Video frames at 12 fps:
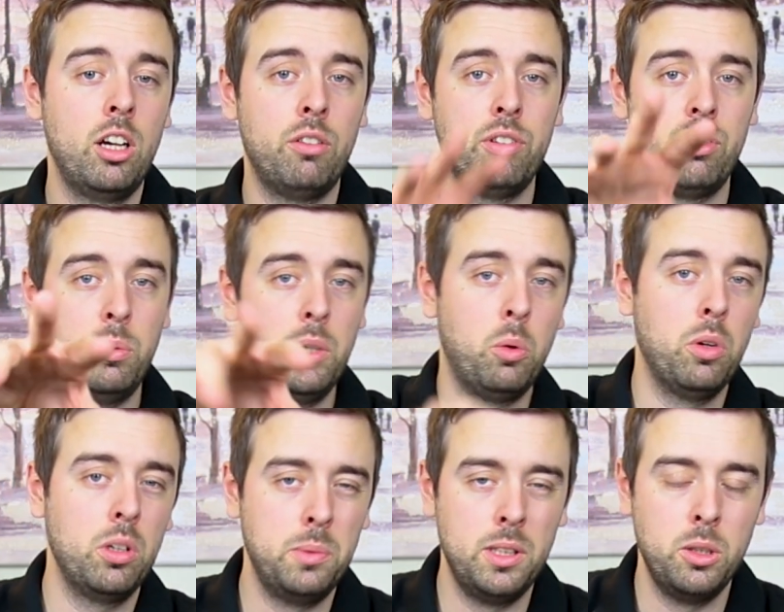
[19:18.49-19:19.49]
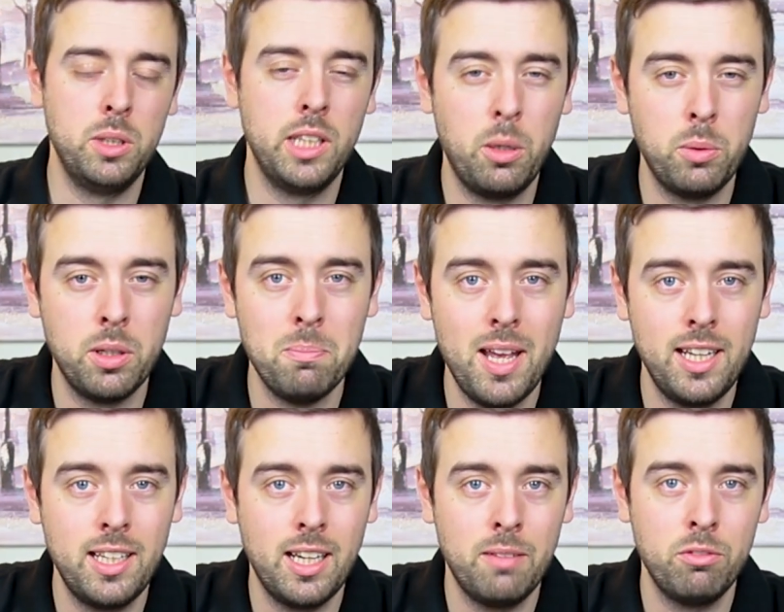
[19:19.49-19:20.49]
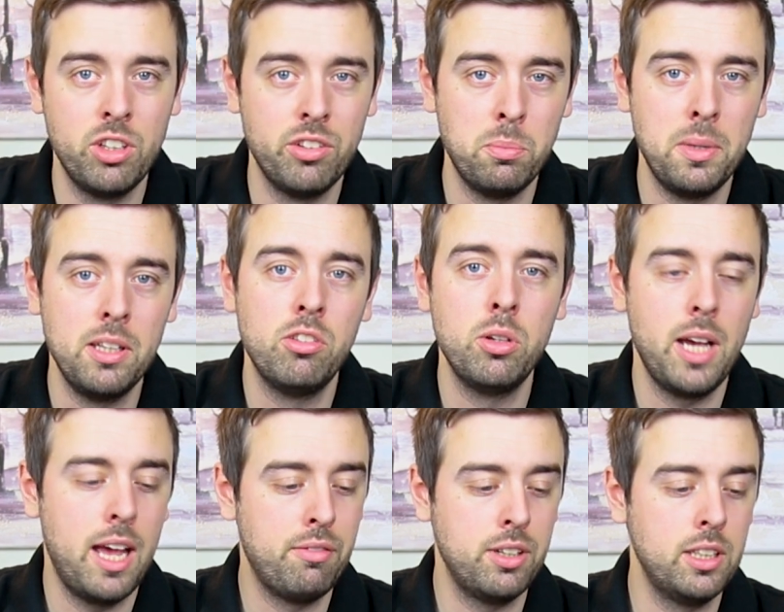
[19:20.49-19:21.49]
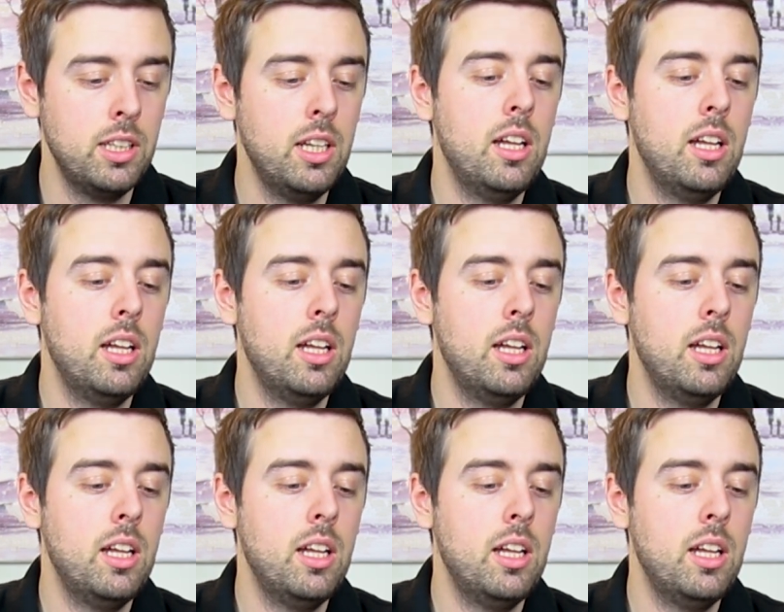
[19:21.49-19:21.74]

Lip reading: Obviously we don't want to be doing that with the main camera, it's a bit too heavy.